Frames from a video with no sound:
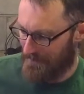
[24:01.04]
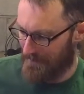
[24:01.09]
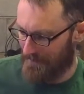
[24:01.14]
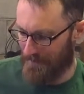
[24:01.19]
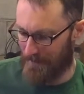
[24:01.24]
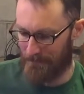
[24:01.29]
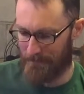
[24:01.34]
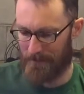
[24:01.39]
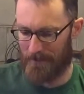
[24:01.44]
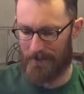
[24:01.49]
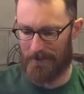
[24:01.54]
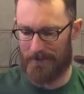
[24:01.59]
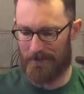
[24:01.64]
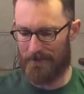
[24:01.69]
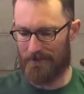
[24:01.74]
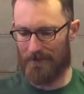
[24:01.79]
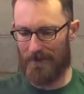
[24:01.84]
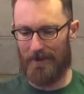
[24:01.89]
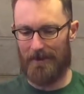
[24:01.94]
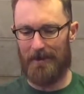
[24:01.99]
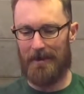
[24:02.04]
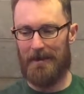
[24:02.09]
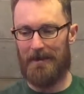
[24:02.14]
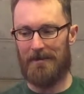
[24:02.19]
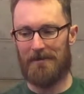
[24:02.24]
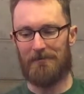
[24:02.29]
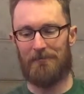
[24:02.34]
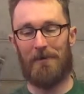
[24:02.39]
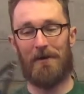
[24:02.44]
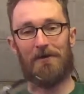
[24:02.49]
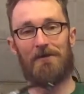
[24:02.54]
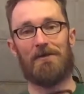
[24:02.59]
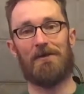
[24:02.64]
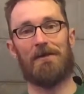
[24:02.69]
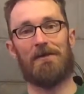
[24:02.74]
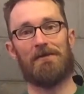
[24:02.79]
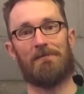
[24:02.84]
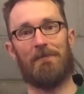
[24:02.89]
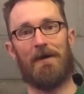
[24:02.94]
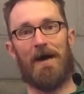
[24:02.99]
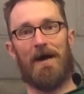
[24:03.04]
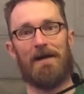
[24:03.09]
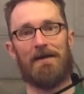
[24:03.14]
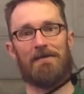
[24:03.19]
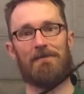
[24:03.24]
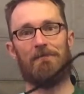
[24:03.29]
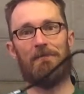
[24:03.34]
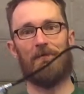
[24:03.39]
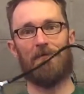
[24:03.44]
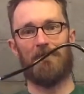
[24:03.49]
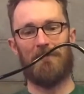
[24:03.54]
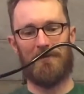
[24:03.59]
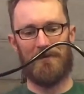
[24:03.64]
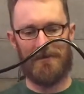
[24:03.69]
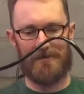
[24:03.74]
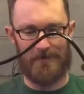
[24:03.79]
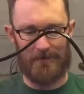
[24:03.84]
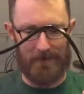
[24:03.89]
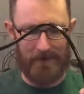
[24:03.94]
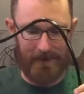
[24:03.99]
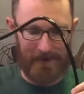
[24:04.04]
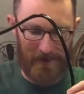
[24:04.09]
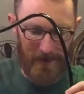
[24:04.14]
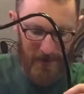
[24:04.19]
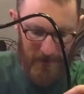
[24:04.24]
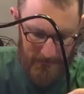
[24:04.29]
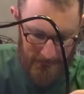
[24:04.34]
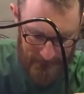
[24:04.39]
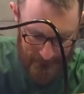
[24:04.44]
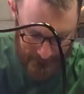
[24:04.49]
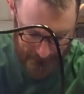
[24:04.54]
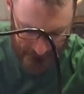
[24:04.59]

And I'm going to try to get as much in as possible with this grease gun.